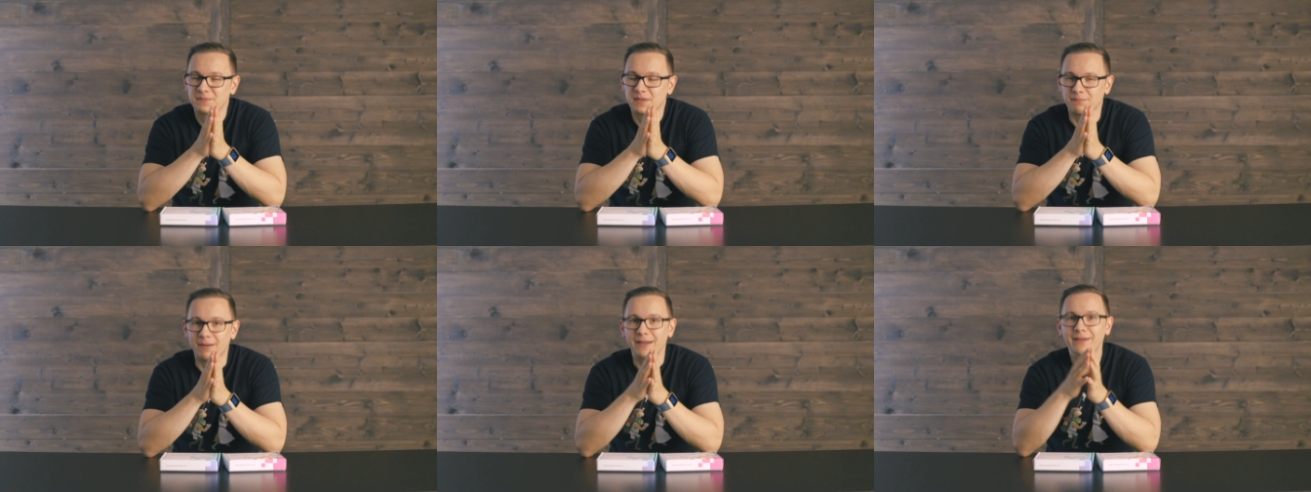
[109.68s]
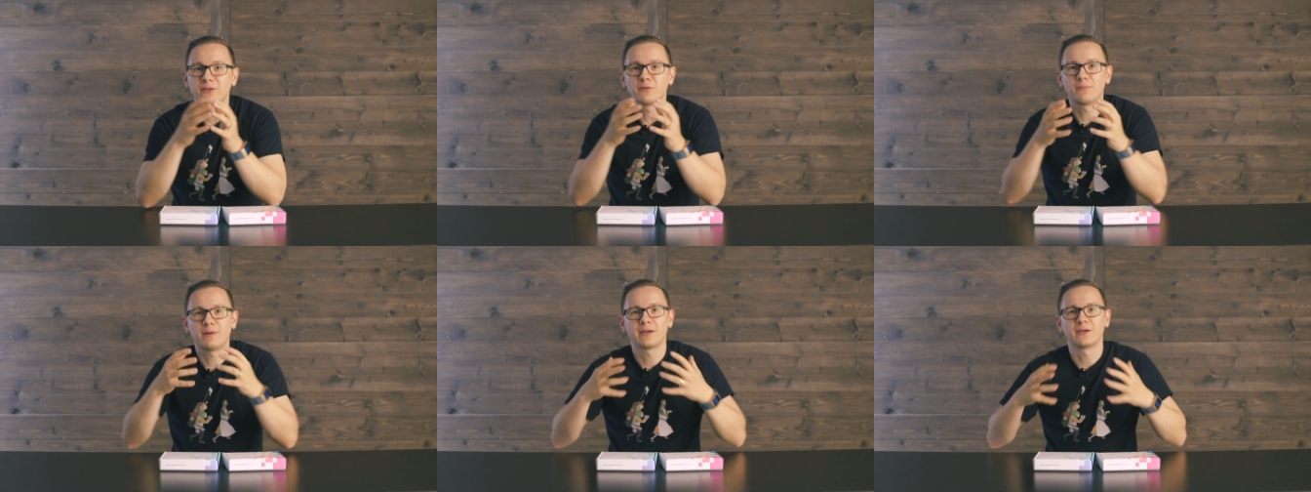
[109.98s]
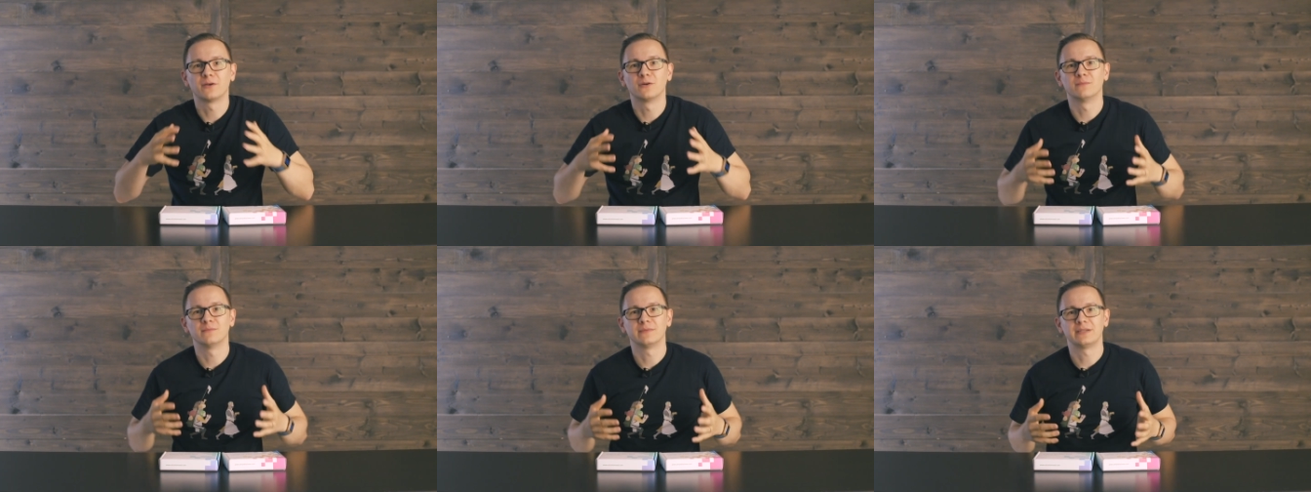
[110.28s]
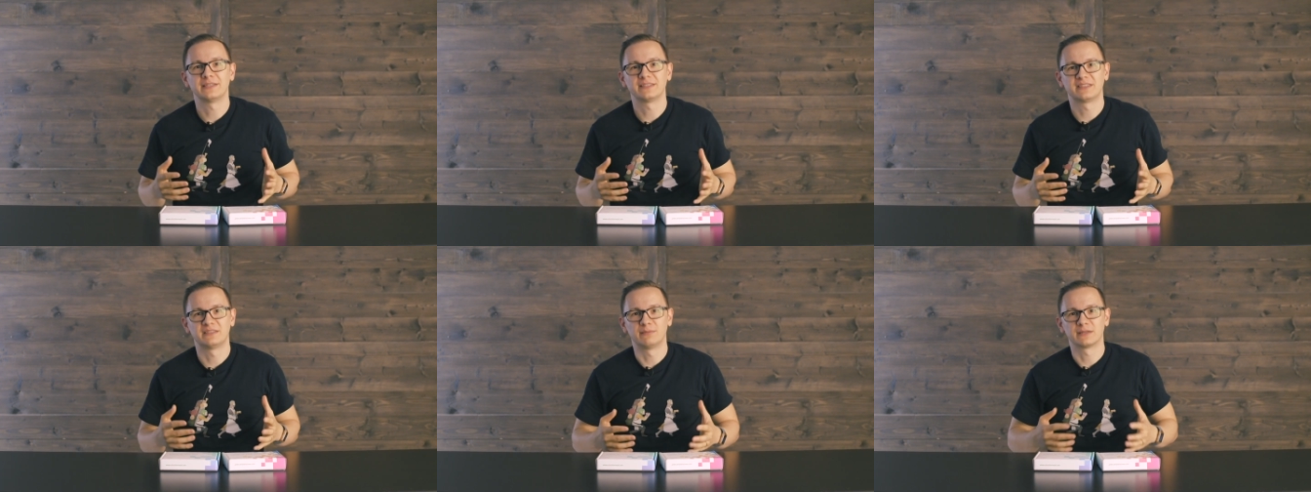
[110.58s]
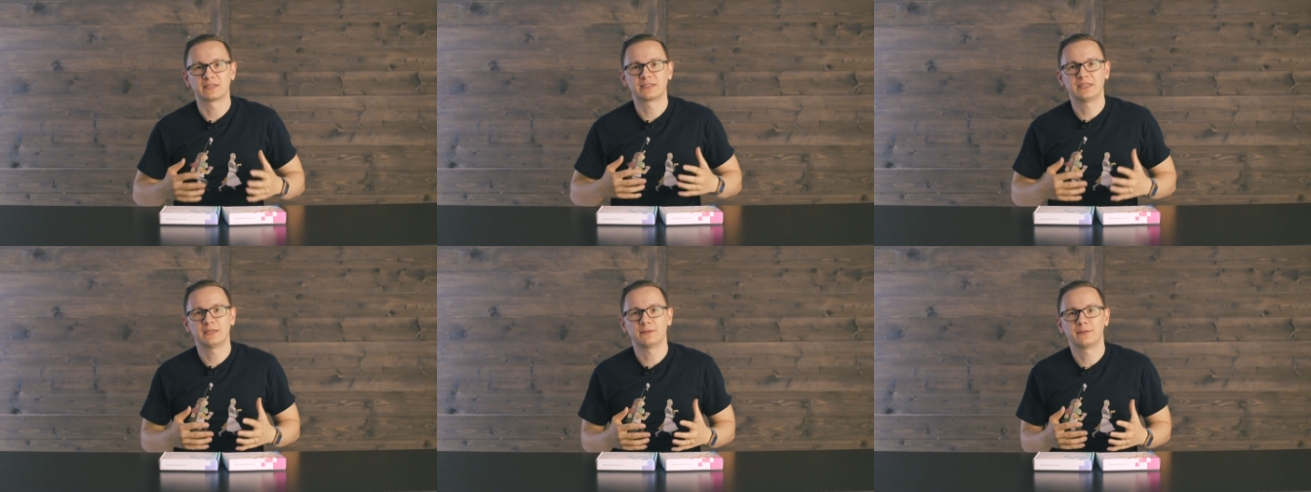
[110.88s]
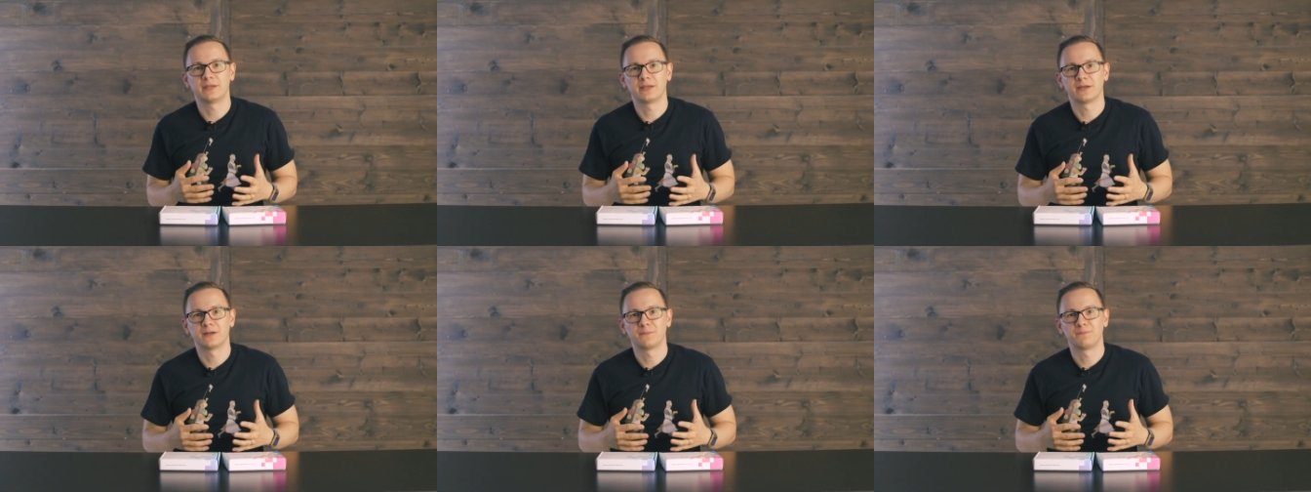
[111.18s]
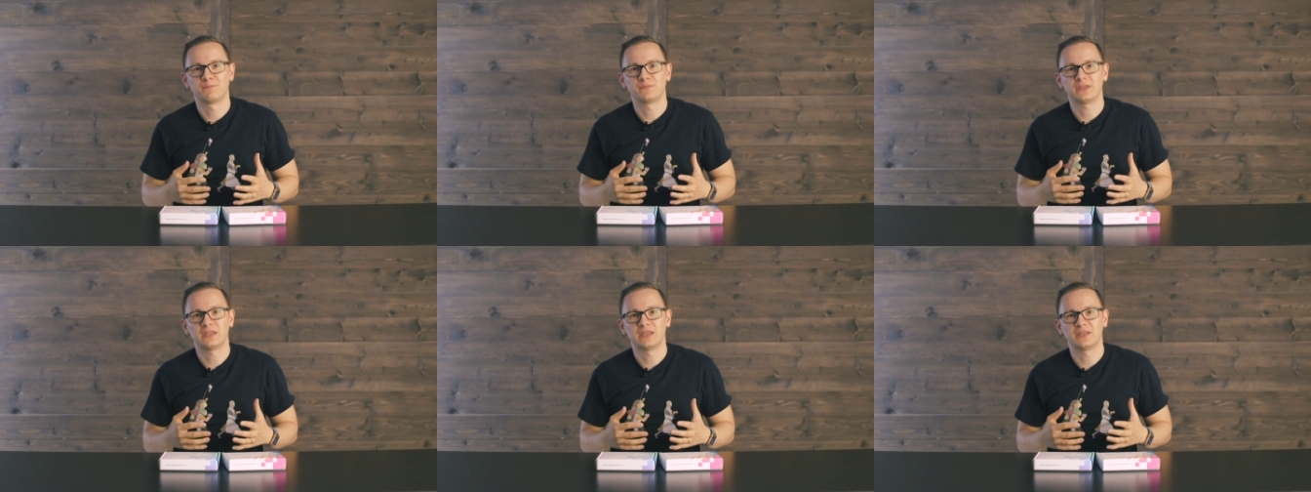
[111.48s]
Microbiome is the bacteria